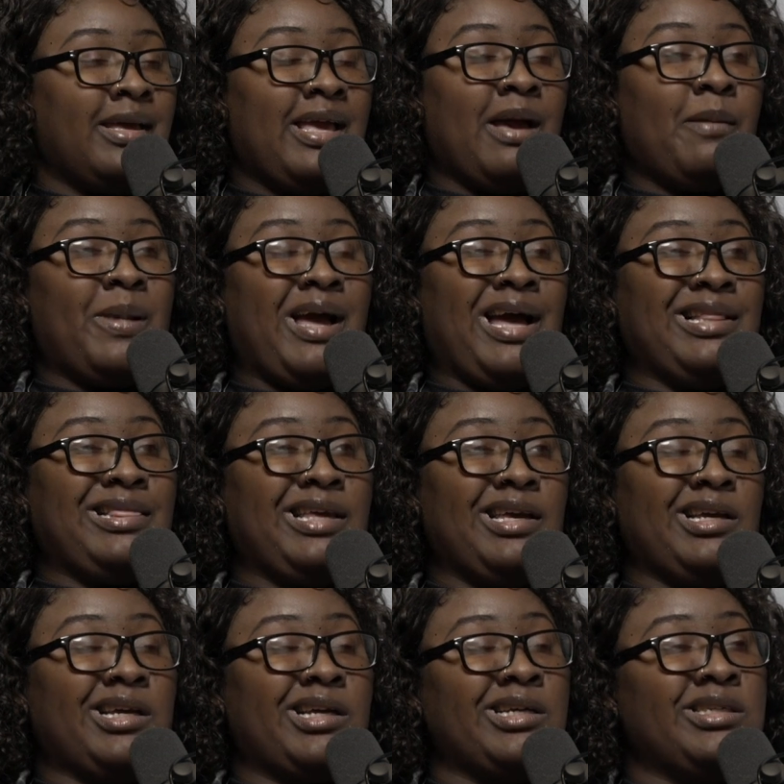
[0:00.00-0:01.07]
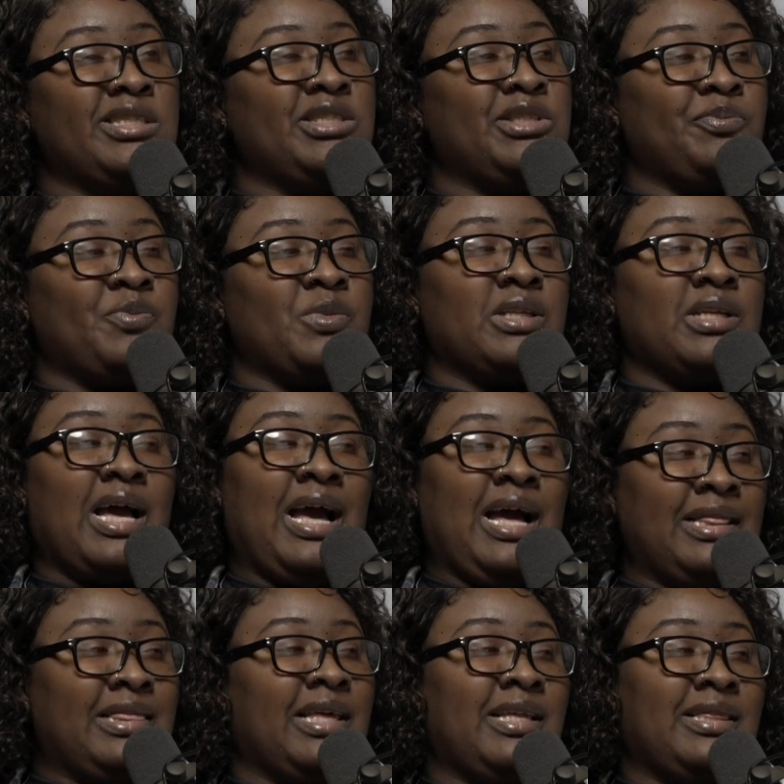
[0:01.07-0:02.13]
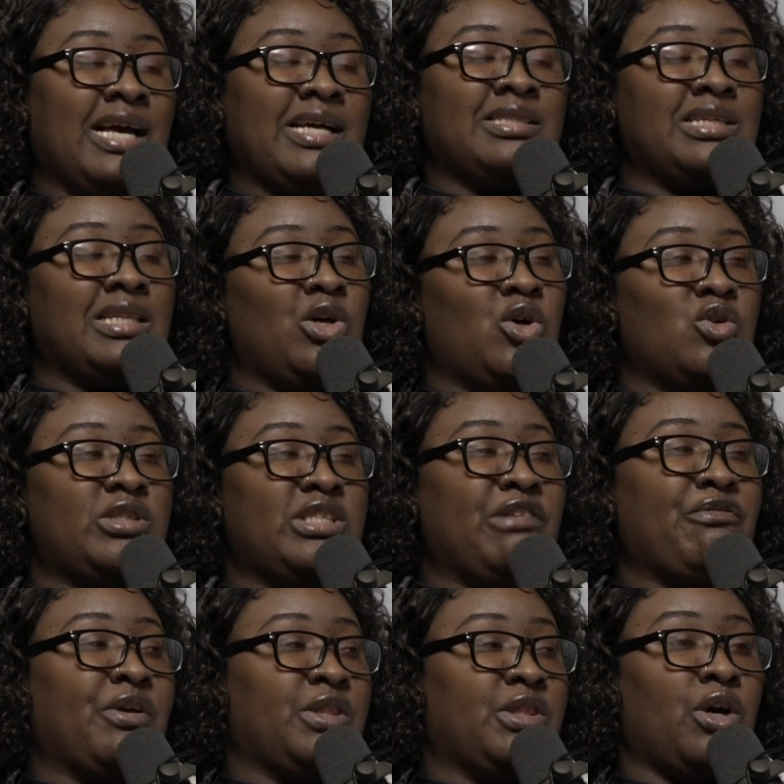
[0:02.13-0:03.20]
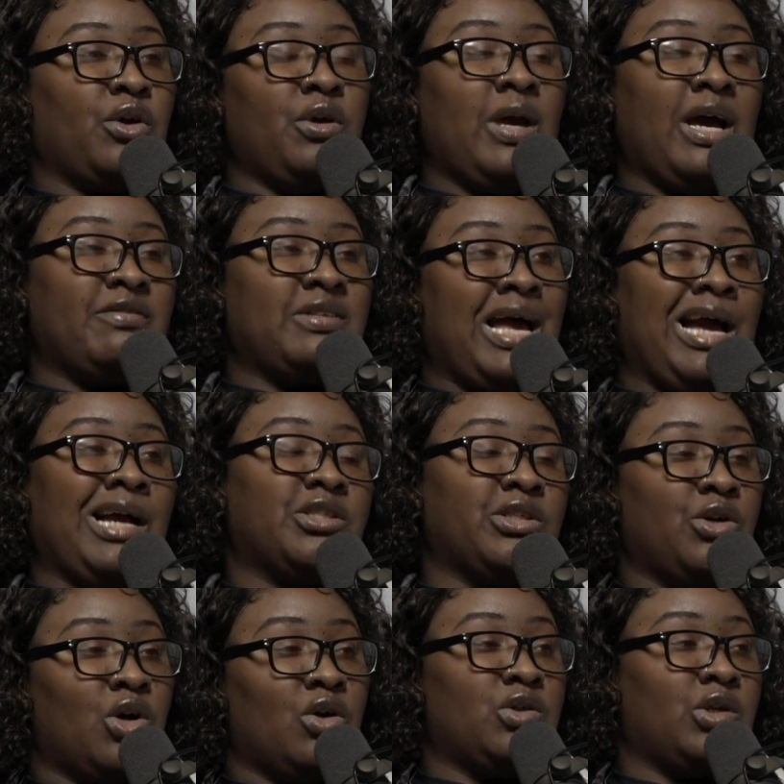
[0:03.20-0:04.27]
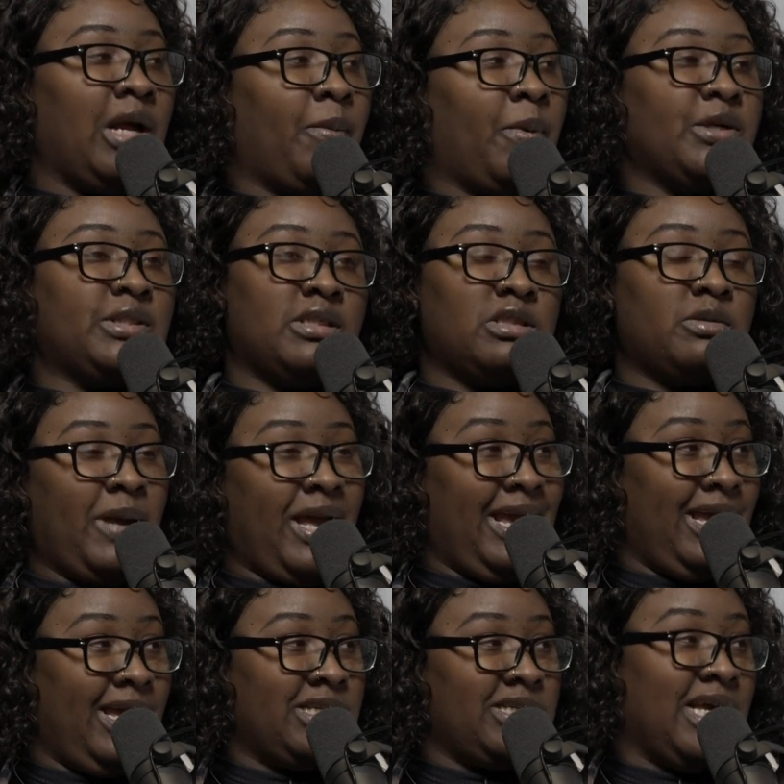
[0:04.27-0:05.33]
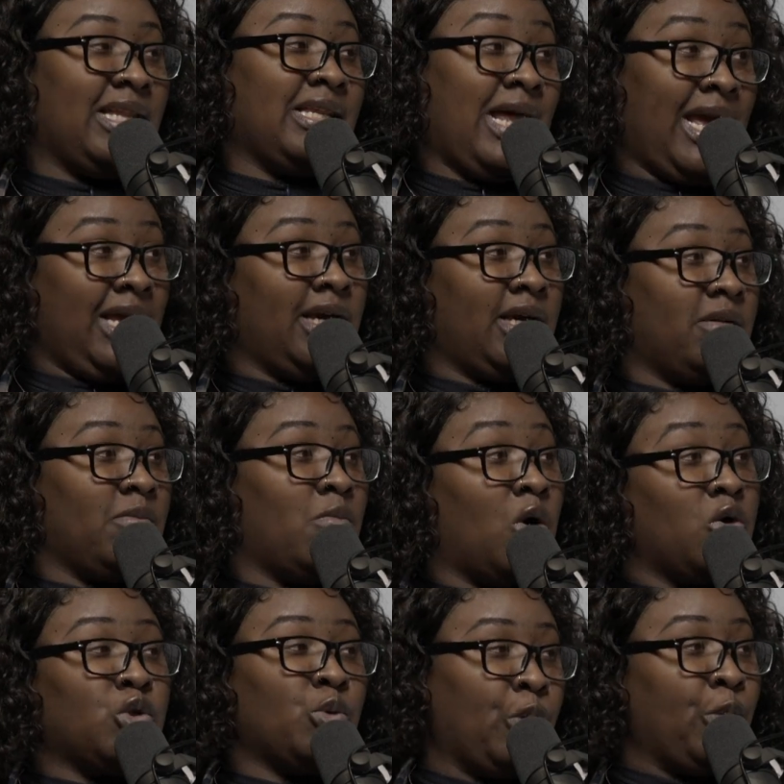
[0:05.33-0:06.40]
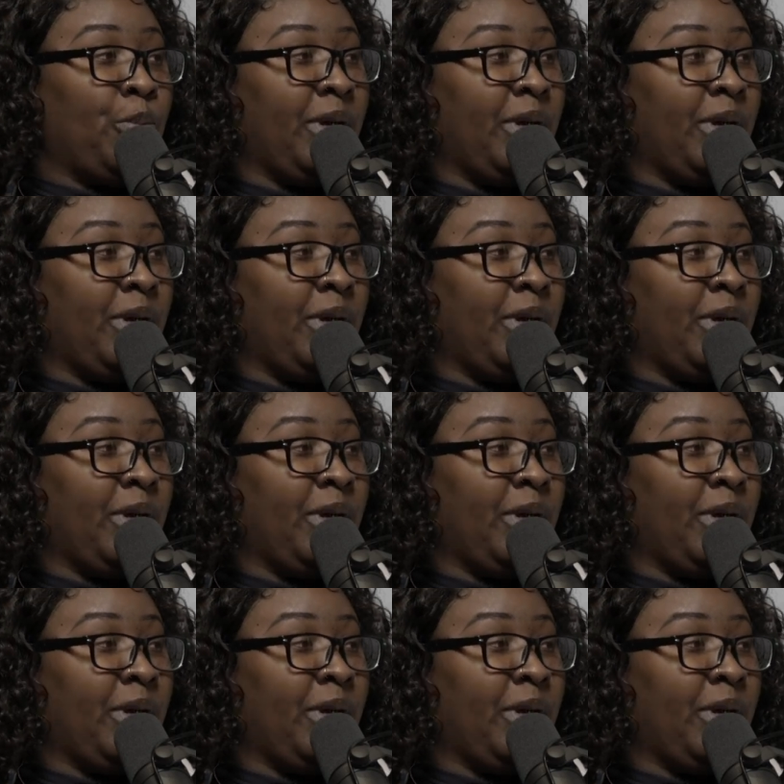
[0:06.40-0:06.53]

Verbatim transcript: you yeah, go down think, and you scroll and you look, I think that's a little see, different though. You have to actually go to that person's page and like multiple